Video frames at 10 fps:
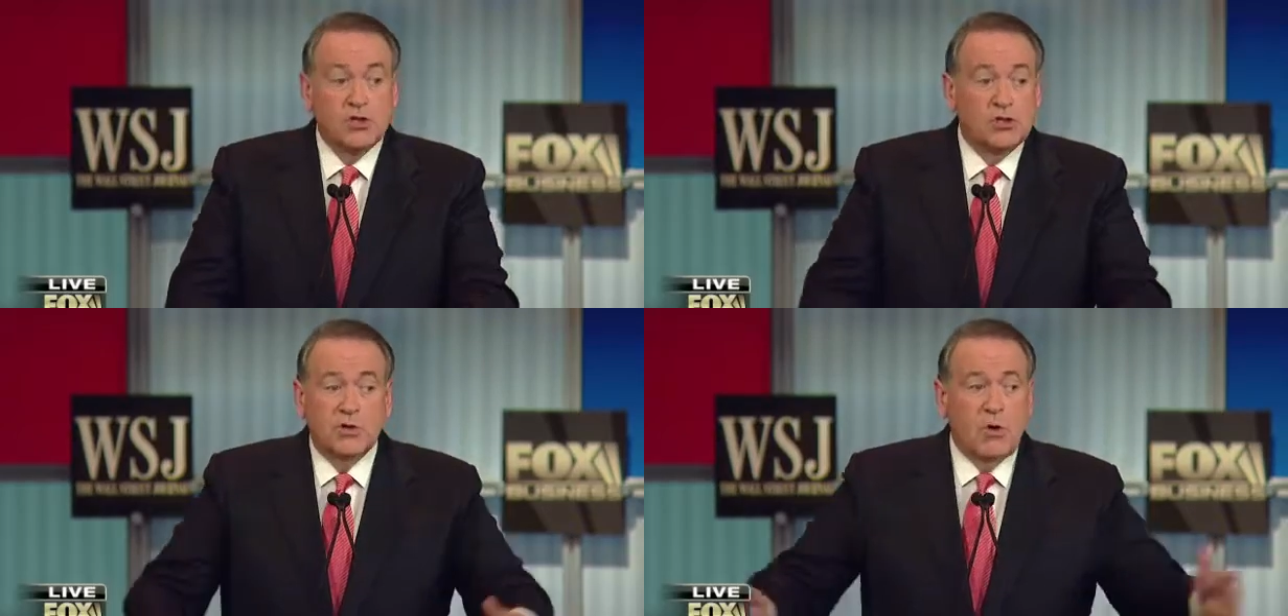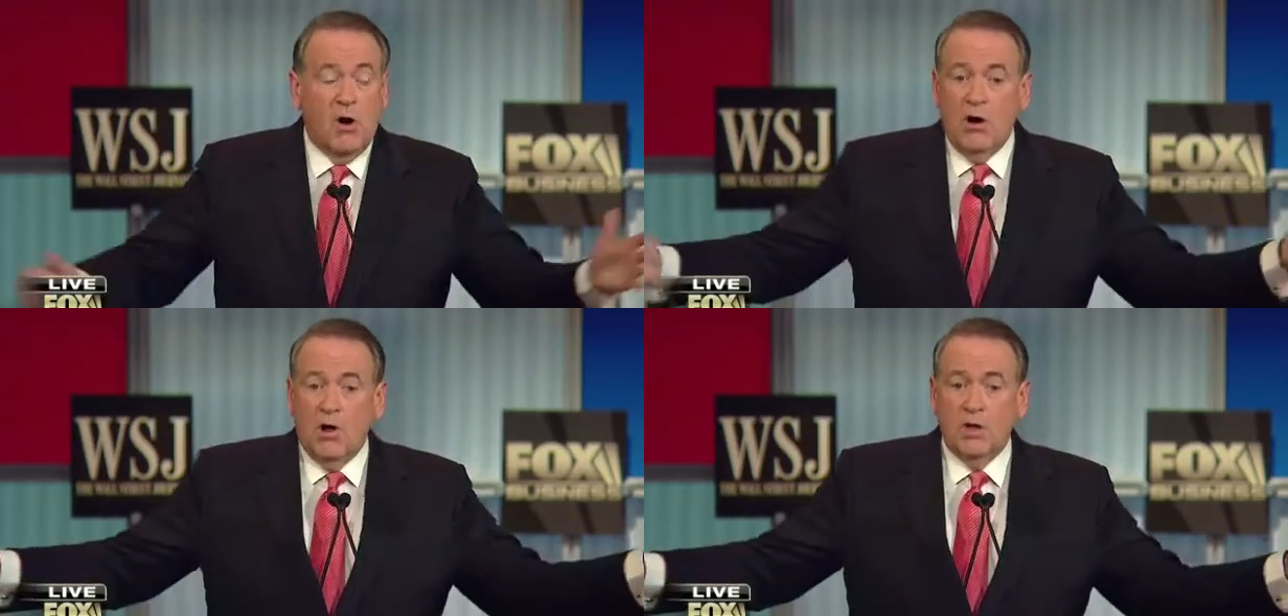to do
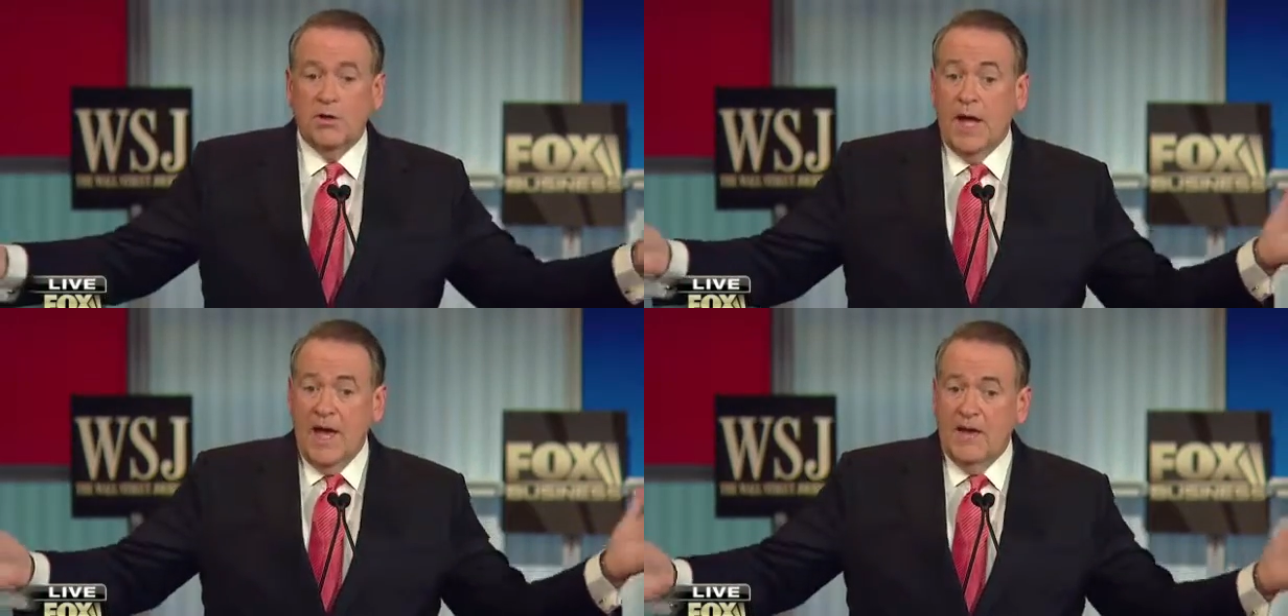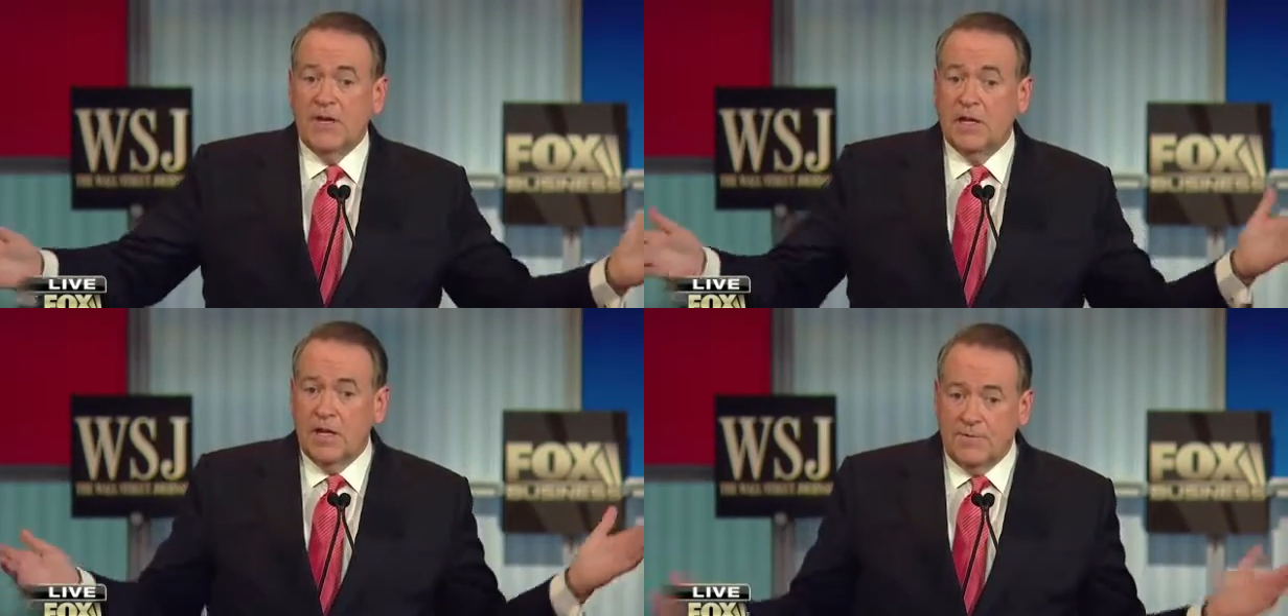all the
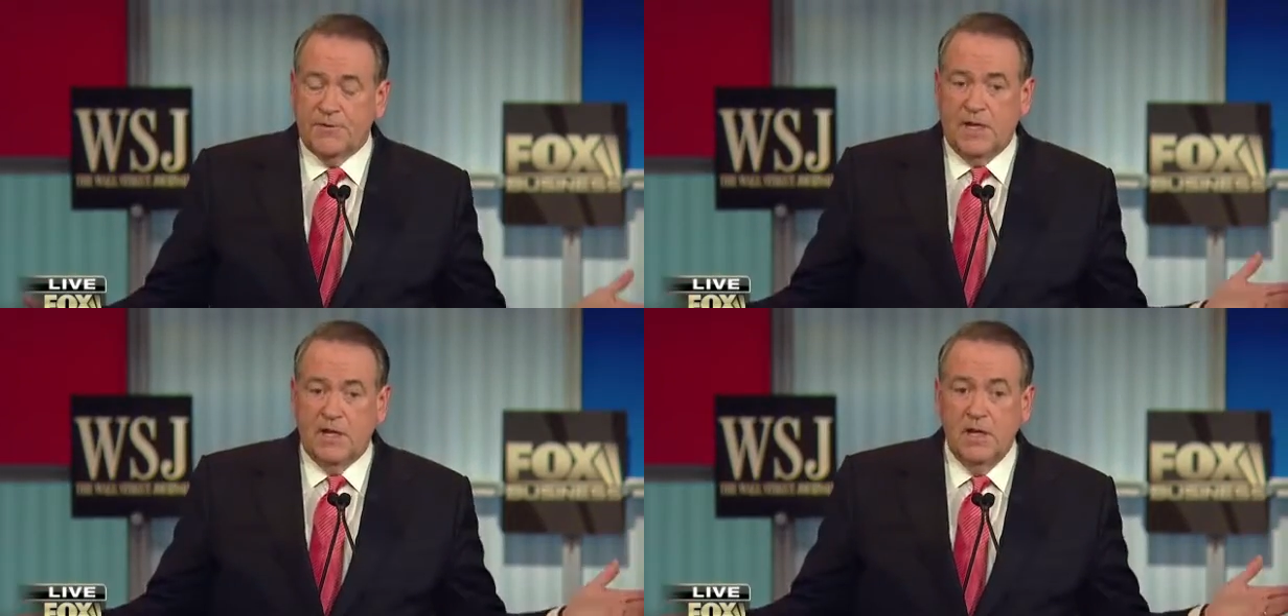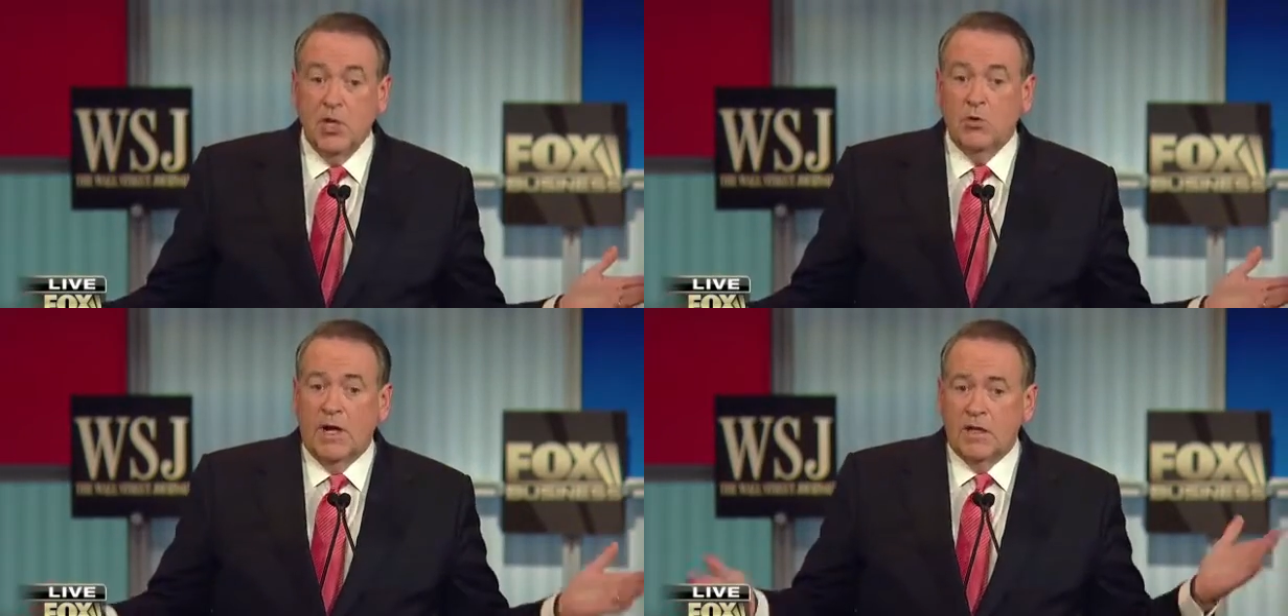heavy lifting
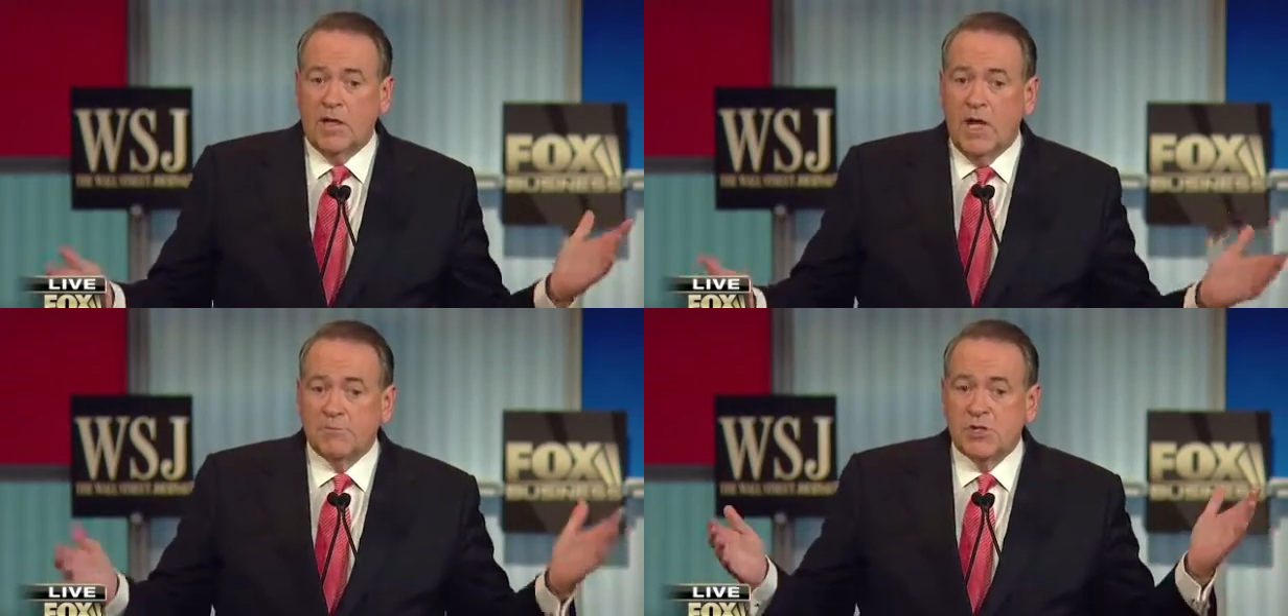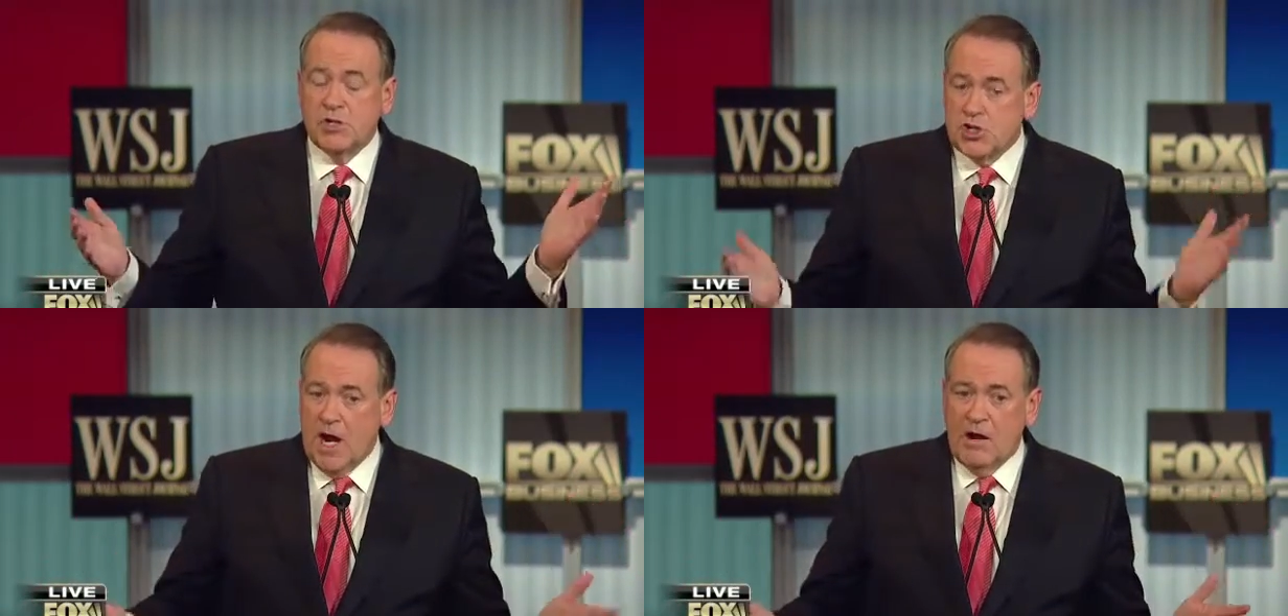when it comes
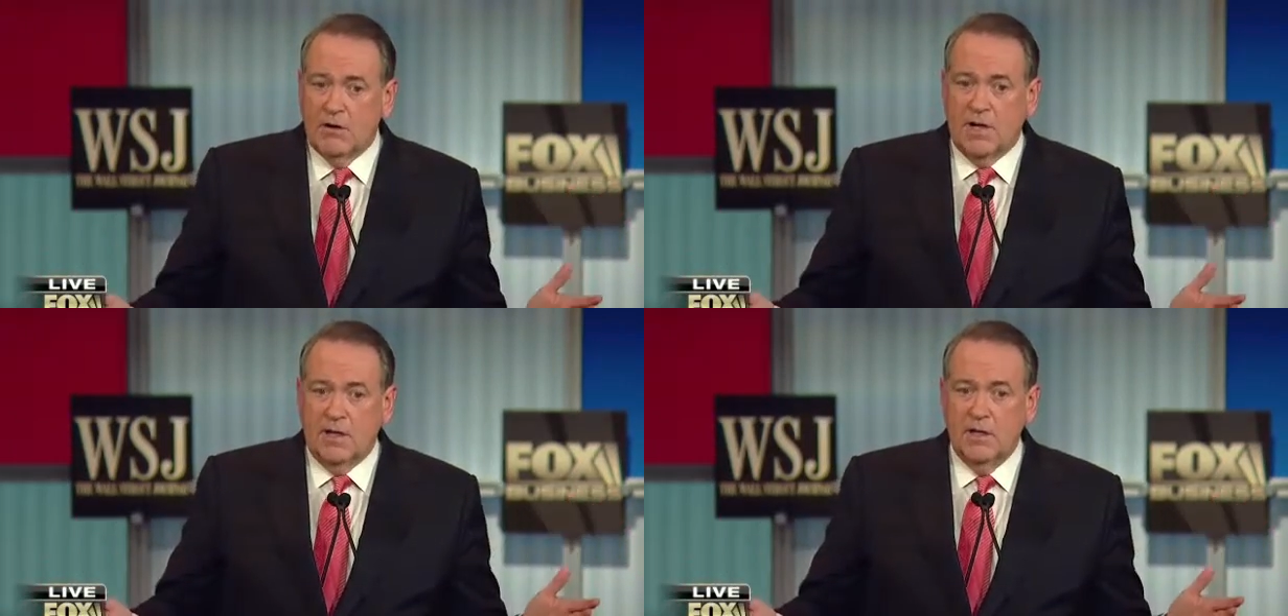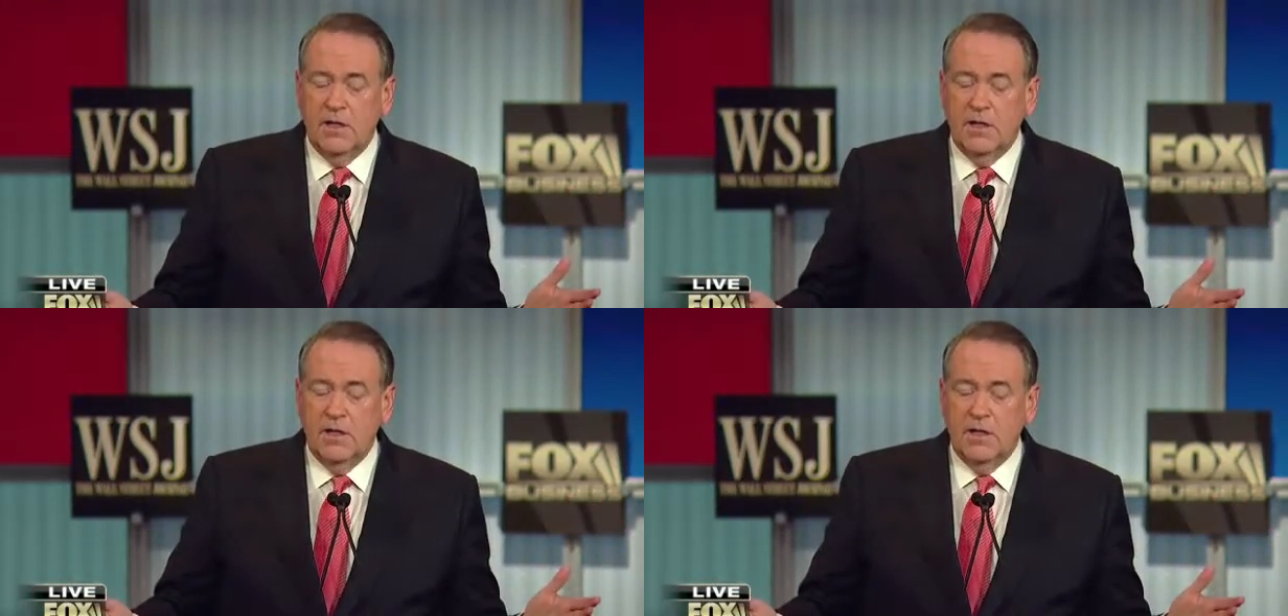to charity,